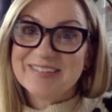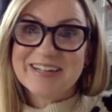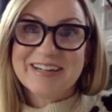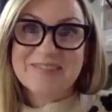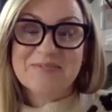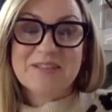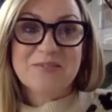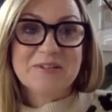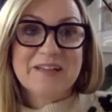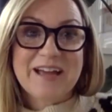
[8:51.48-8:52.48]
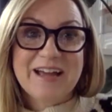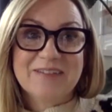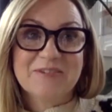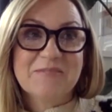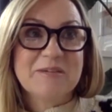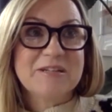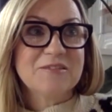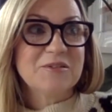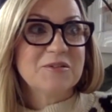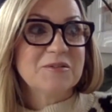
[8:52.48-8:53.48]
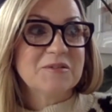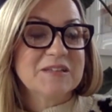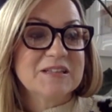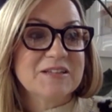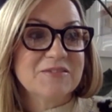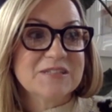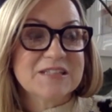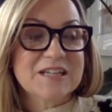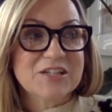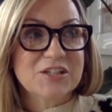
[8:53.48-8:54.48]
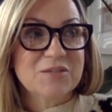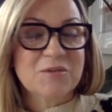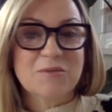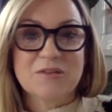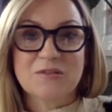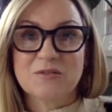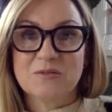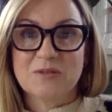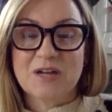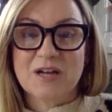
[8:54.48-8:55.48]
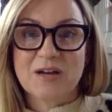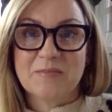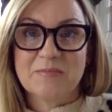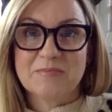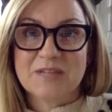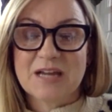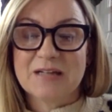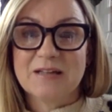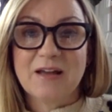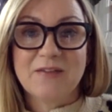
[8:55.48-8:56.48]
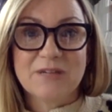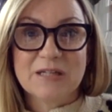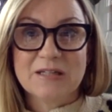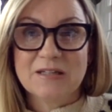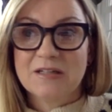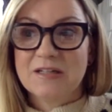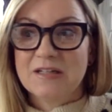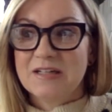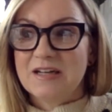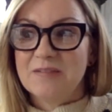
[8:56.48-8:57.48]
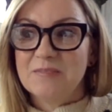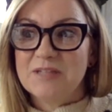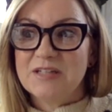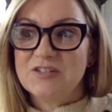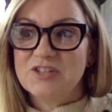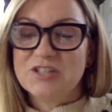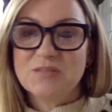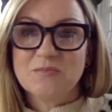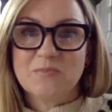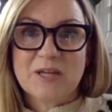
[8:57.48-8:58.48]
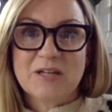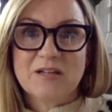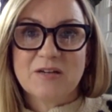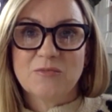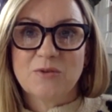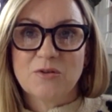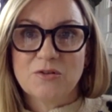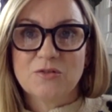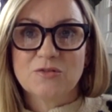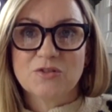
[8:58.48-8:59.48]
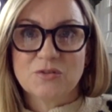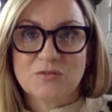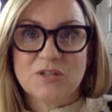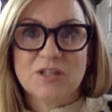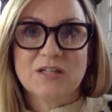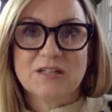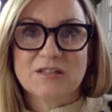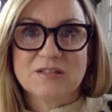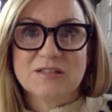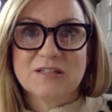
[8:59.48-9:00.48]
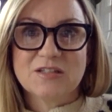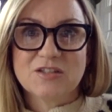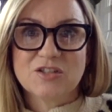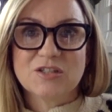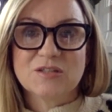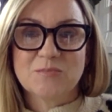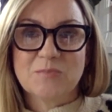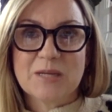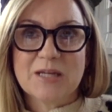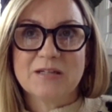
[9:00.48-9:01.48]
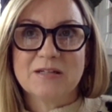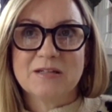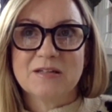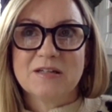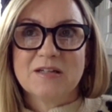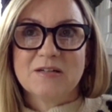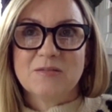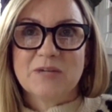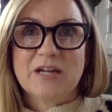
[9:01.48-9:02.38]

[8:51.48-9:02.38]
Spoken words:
are. We've been through a lot. We've been through the recession. We went through 9/11. I mean, just been a roller coaster, really. It's just been, when I